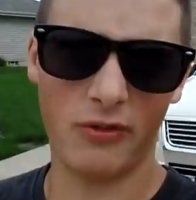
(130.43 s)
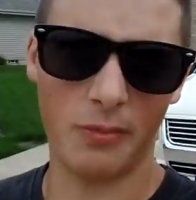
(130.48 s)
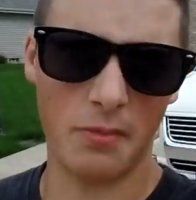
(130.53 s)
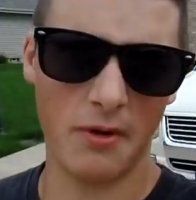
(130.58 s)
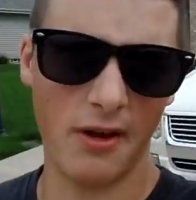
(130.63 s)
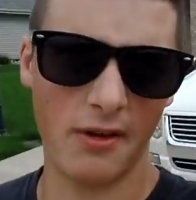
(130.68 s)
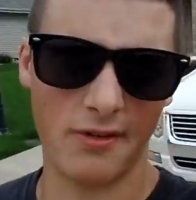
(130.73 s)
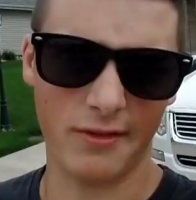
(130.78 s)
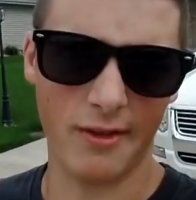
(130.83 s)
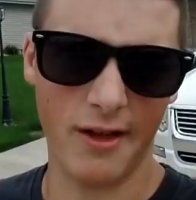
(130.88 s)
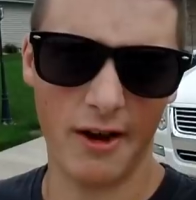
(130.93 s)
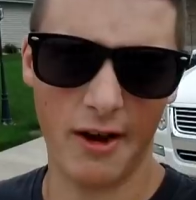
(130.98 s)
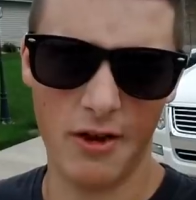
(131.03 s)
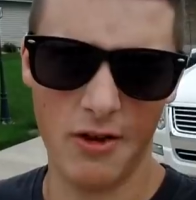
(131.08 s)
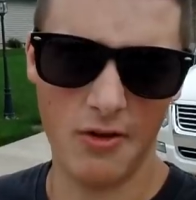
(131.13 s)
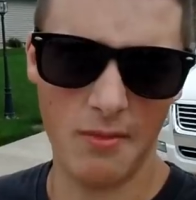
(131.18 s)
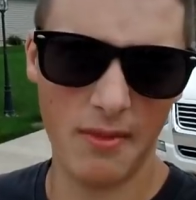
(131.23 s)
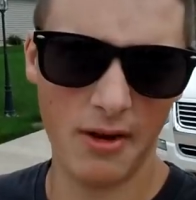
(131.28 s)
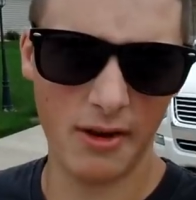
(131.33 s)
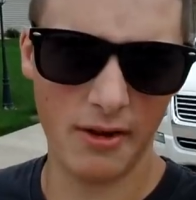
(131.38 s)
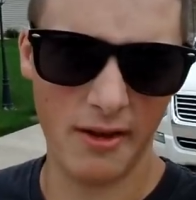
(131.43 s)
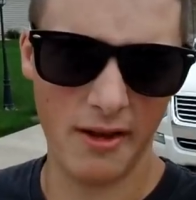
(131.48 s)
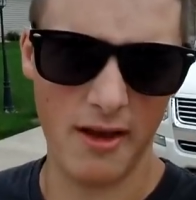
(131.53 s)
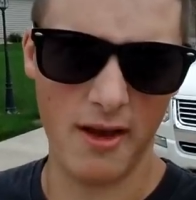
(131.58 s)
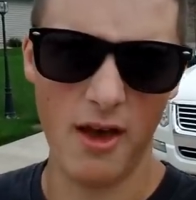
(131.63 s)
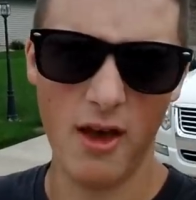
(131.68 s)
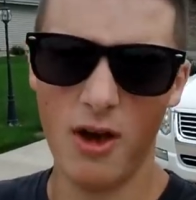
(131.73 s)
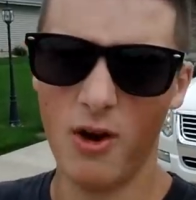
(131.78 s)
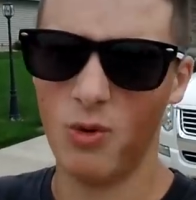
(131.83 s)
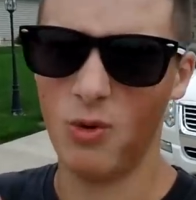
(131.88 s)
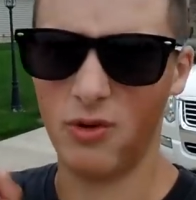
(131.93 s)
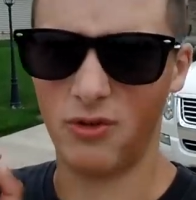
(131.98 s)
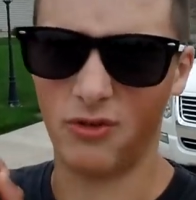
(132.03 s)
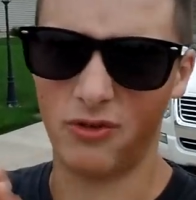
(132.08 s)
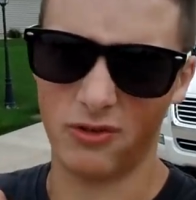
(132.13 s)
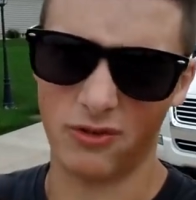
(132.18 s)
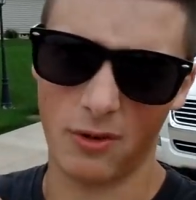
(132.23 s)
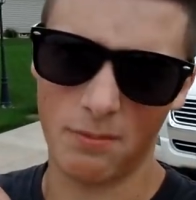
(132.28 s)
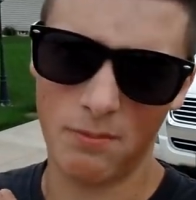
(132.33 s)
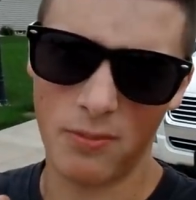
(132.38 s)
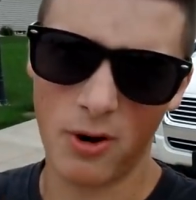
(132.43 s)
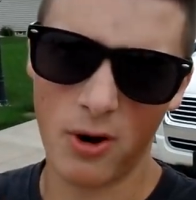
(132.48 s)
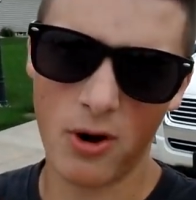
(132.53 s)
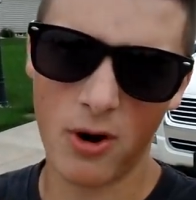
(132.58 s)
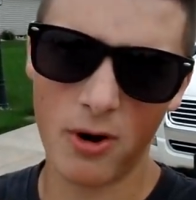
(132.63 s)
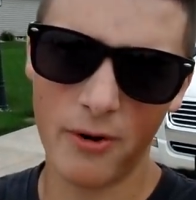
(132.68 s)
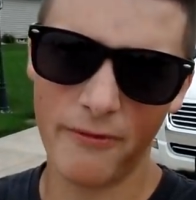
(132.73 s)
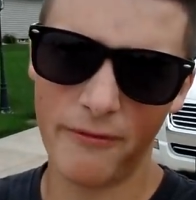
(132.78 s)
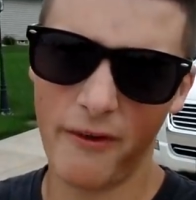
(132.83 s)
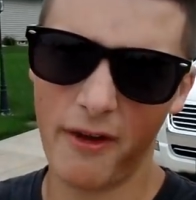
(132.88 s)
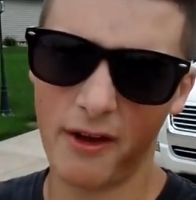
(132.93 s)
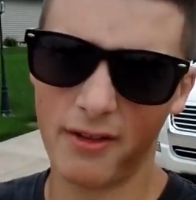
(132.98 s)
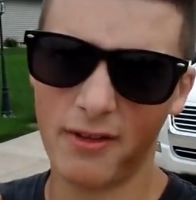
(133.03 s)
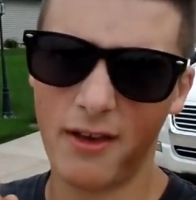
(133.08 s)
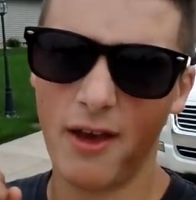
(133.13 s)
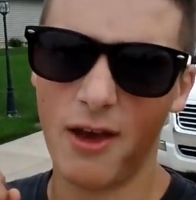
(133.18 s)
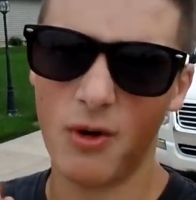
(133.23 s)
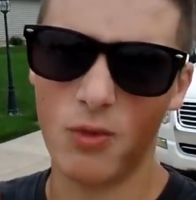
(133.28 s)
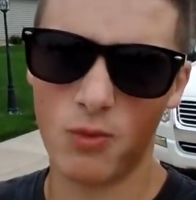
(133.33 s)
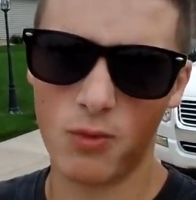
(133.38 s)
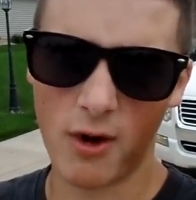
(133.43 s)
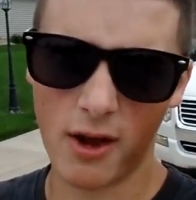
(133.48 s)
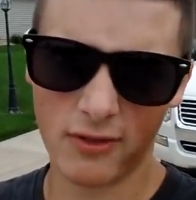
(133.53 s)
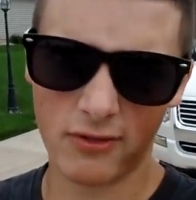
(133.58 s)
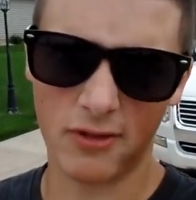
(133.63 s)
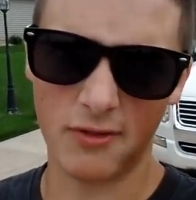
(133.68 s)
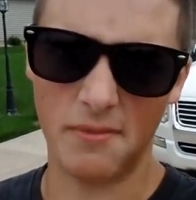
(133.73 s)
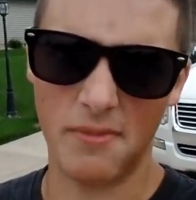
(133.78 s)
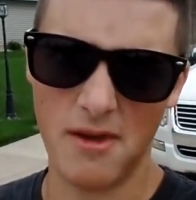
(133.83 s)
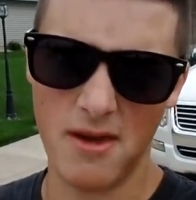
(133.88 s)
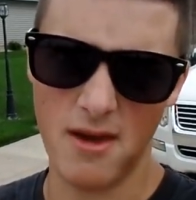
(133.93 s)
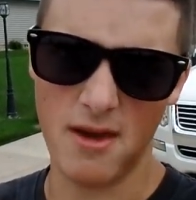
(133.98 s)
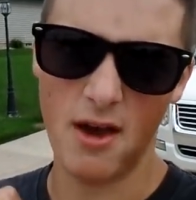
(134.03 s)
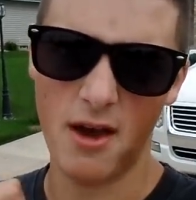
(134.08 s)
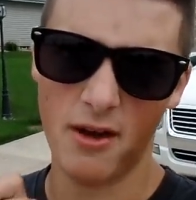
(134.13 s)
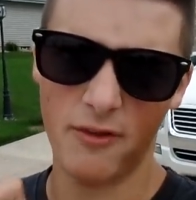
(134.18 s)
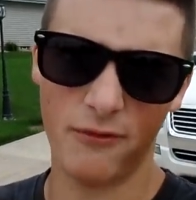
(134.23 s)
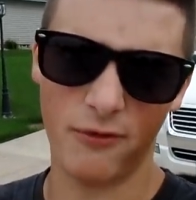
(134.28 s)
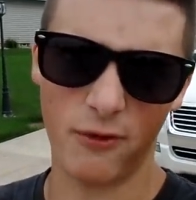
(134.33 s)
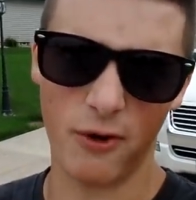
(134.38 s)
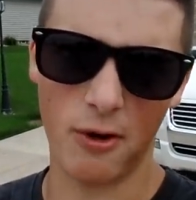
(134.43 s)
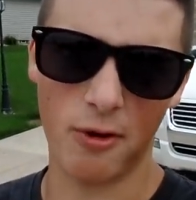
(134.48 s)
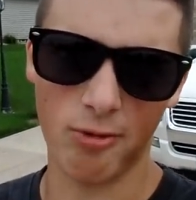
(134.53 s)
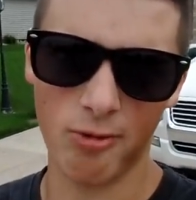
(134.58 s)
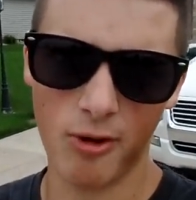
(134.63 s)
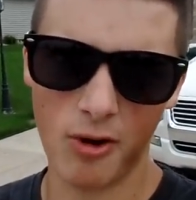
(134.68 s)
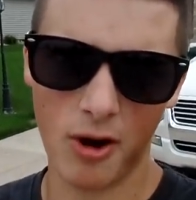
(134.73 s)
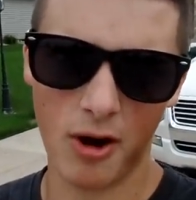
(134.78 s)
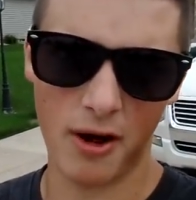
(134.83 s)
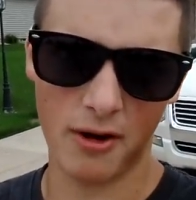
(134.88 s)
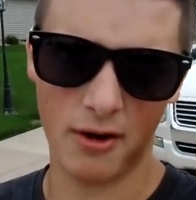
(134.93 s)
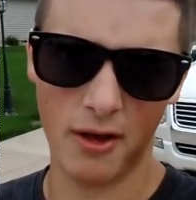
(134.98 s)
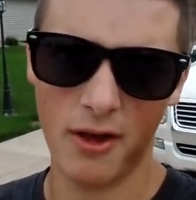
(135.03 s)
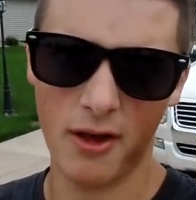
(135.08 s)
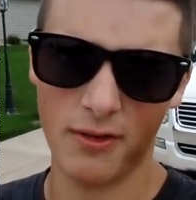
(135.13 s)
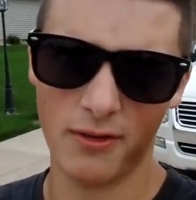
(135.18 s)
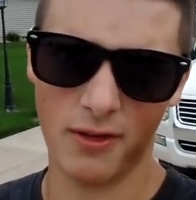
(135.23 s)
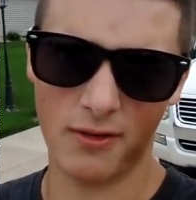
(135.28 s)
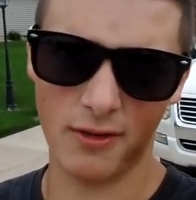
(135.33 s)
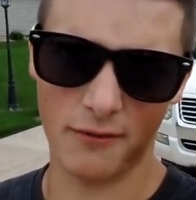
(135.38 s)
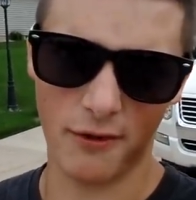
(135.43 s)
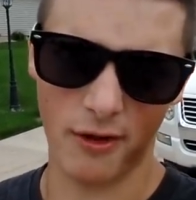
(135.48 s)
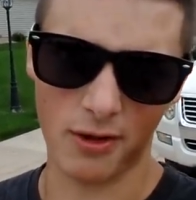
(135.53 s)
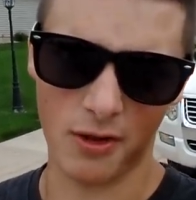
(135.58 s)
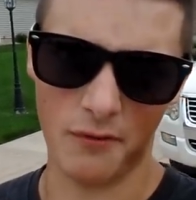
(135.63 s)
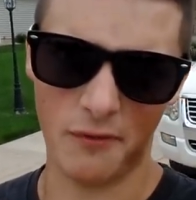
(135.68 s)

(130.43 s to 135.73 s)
brings a lot of humidity, which is a perfect recipe for a lawn to develop